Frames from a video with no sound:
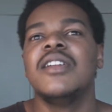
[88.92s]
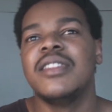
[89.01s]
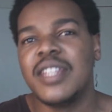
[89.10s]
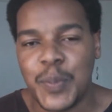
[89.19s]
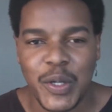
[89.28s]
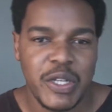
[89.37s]

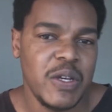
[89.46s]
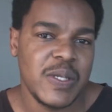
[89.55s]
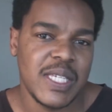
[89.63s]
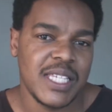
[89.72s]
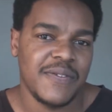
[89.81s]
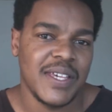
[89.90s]
the
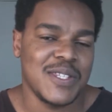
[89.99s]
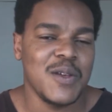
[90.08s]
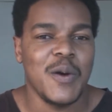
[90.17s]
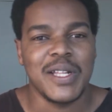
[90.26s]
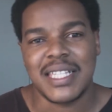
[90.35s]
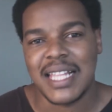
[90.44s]
producer's fee. So
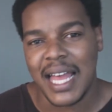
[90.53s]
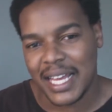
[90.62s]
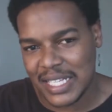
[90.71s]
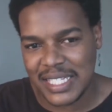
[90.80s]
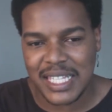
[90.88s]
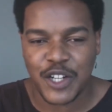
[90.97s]
it's
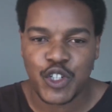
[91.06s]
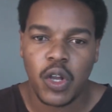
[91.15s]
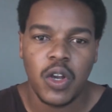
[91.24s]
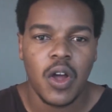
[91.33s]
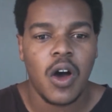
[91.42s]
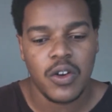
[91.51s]
such a
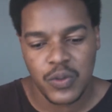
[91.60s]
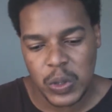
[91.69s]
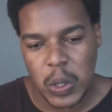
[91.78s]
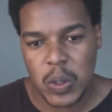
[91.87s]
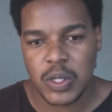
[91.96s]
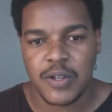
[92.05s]
long
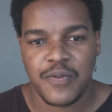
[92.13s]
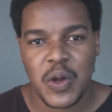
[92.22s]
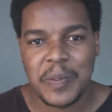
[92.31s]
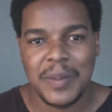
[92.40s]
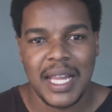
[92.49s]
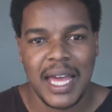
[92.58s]
road
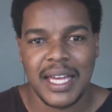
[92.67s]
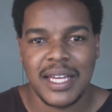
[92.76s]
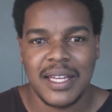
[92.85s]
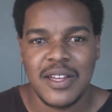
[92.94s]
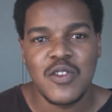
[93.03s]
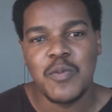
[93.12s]
from like
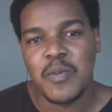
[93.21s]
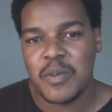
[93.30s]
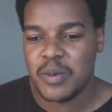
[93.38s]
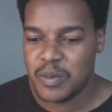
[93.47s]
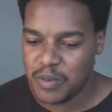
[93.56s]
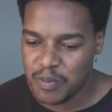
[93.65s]

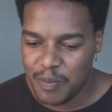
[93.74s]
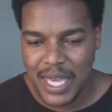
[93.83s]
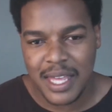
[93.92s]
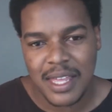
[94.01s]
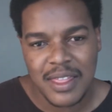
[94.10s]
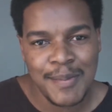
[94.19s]

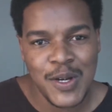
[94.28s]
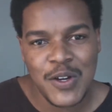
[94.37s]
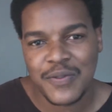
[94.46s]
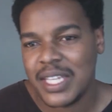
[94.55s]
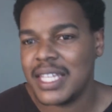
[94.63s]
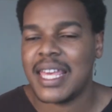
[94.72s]
making the
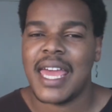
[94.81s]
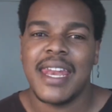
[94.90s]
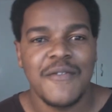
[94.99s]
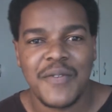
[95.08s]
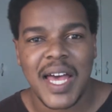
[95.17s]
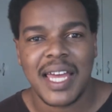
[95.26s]
movie, getting
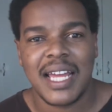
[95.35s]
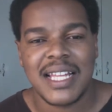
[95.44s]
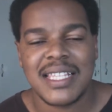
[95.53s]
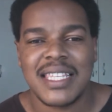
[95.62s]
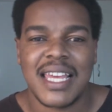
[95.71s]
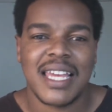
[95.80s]

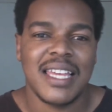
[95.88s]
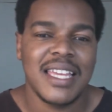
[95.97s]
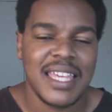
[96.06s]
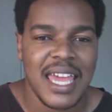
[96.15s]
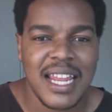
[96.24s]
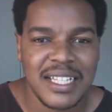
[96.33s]
financing,
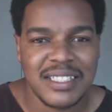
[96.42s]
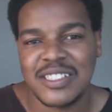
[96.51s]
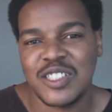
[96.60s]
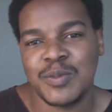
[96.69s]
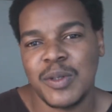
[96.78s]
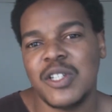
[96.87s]
getting
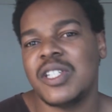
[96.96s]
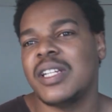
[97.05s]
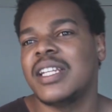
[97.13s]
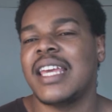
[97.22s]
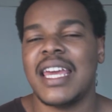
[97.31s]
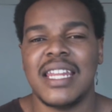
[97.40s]

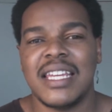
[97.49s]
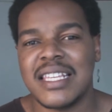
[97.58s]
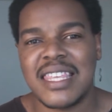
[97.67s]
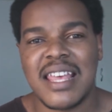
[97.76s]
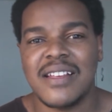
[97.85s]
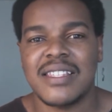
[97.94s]
distribution, getting a
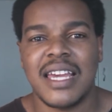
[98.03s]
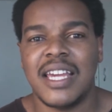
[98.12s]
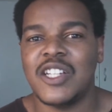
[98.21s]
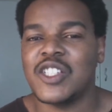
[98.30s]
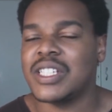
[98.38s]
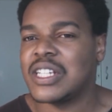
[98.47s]
sales
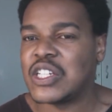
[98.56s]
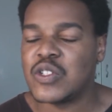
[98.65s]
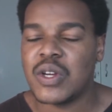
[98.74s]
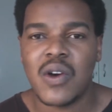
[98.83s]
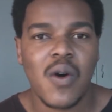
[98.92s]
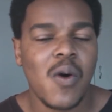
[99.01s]
agent, and
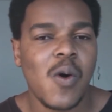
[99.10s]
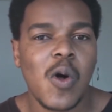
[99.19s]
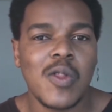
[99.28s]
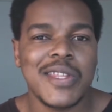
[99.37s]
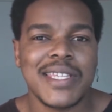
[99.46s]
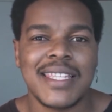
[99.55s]
doing all
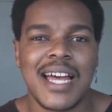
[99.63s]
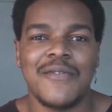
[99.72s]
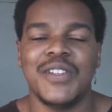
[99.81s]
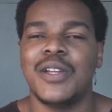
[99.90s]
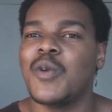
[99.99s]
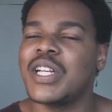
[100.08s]
the stuff.
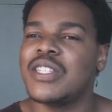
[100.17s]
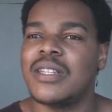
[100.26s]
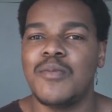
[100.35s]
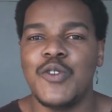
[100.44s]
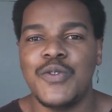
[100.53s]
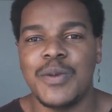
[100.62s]
And then once the
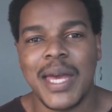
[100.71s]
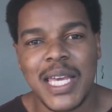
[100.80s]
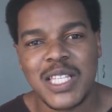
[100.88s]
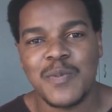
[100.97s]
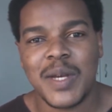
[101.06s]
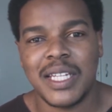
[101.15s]
movie
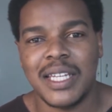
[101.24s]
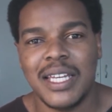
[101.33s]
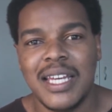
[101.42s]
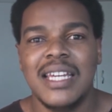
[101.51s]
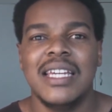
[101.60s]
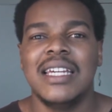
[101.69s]
makes money,
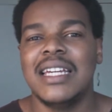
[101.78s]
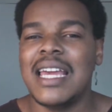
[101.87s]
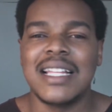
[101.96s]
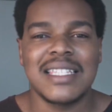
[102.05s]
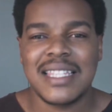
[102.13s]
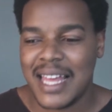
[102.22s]

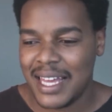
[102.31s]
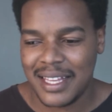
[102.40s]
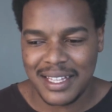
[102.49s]
it's like